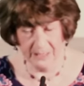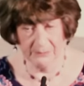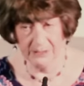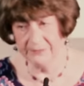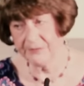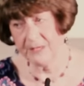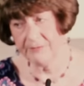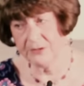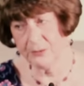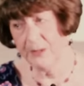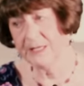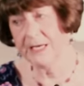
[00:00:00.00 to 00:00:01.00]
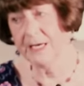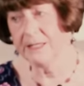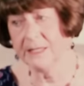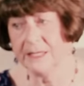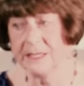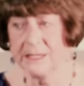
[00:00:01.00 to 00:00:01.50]
say, we lived there for
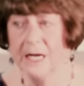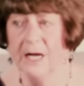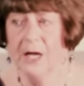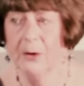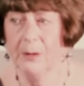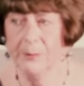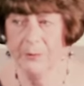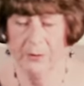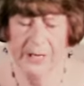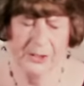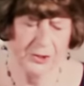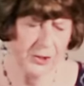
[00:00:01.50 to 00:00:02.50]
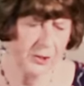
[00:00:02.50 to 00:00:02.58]
28 years. We brought our